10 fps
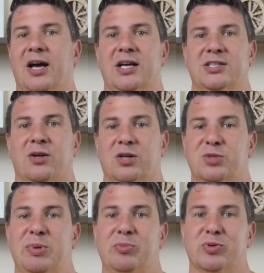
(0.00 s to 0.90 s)
as long as
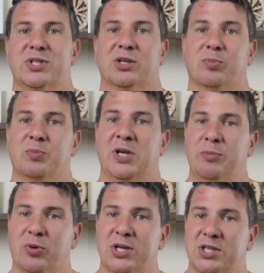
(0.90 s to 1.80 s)
people still
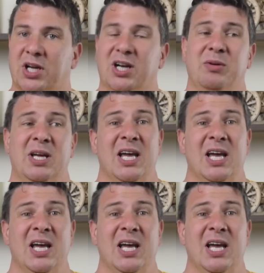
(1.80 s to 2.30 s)
keep pressing on it.